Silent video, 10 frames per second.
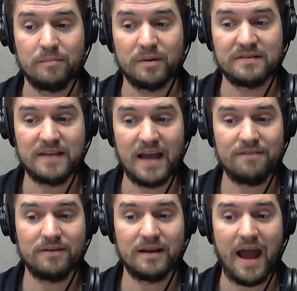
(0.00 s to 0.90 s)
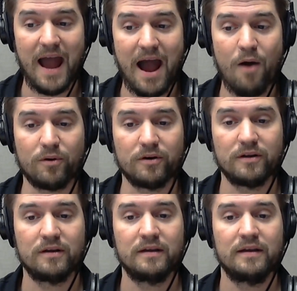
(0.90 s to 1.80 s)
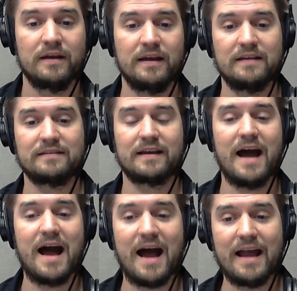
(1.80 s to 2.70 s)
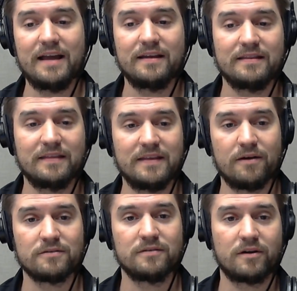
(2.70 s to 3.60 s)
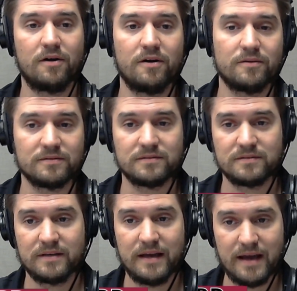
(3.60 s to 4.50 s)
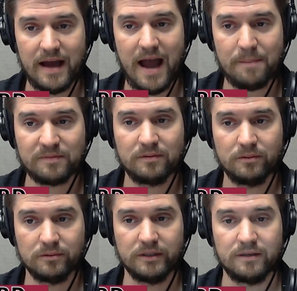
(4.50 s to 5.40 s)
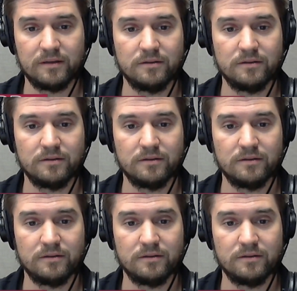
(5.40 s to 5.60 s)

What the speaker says: But Xavien Howard is a guy that the Arizona Cardinals absolutely,